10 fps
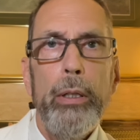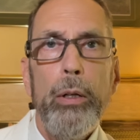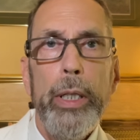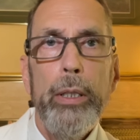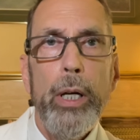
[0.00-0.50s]

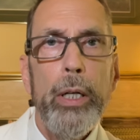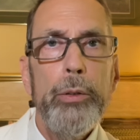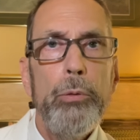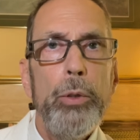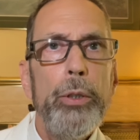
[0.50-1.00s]
In
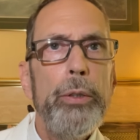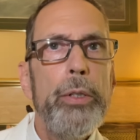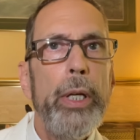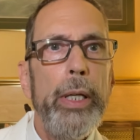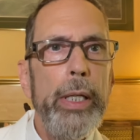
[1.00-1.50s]
other
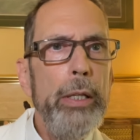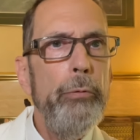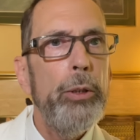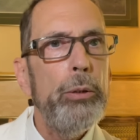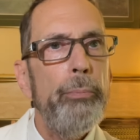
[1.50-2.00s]
words,
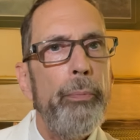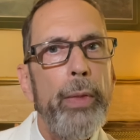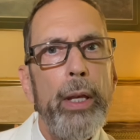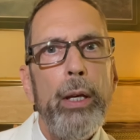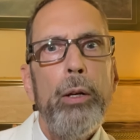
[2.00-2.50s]
evil.
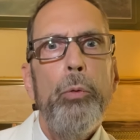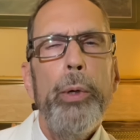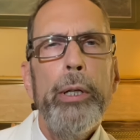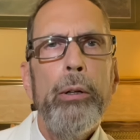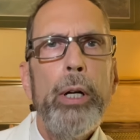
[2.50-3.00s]

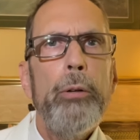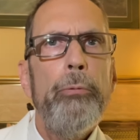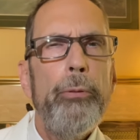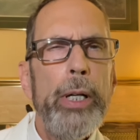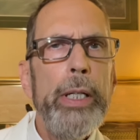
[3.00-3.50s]
We're
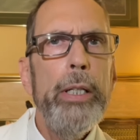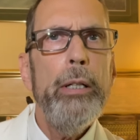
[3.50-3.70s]
afraid